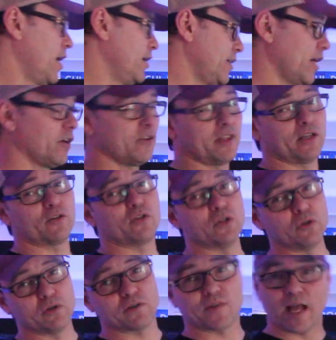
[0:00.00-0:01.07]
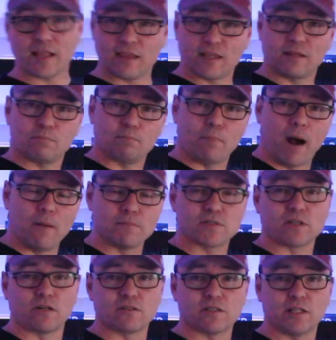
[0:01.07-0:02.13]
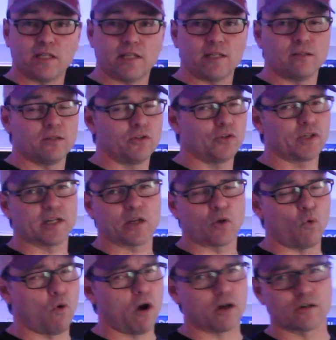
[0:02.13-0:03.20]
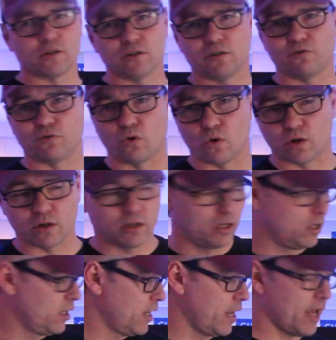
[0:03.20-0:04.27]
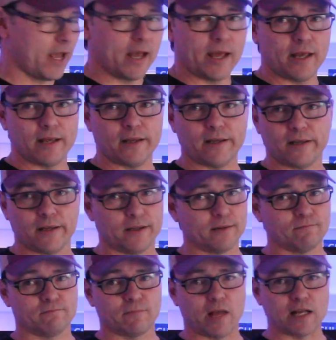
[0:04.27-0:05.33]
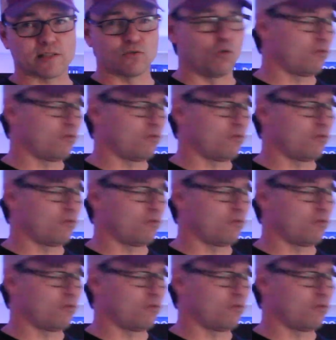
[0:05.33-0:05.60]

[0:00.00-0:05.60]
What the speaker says: And the other thing too, if that pump starts leaking, you're going to get water on the floor, and that's